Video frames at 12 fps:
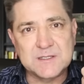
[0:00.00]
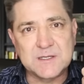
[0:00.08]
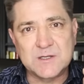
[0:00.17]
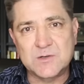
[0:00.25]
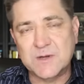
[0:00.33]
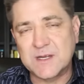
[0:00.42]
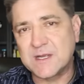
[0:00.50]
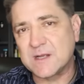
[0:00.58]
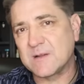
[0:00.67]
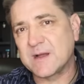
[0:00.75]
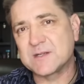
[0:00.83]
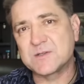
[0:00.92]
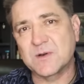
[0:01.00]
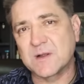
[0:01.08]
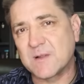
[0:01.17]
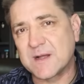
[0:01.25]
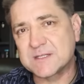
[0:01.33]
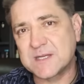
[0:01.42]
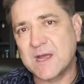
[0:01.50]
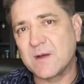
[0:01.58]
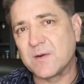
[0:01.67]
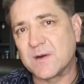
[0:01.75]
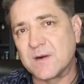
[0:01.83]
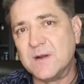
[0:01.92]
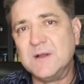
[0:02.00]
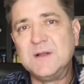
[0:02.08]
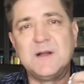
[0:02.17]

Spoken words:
say a drinking glass or a glass counter.